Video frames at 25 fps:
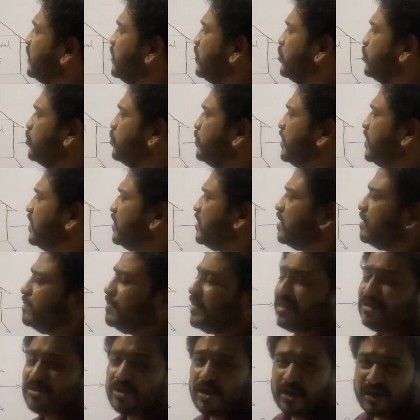to be the
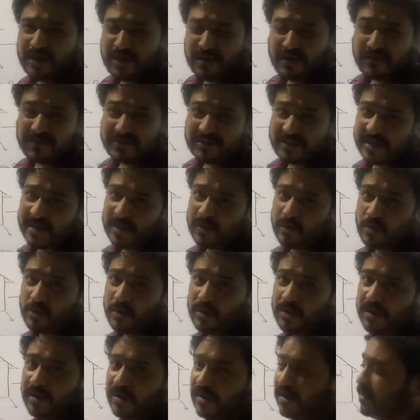majority of
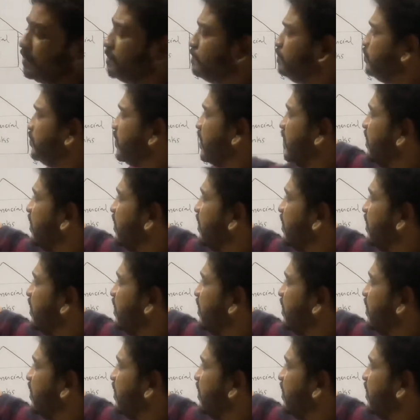stakeholder, it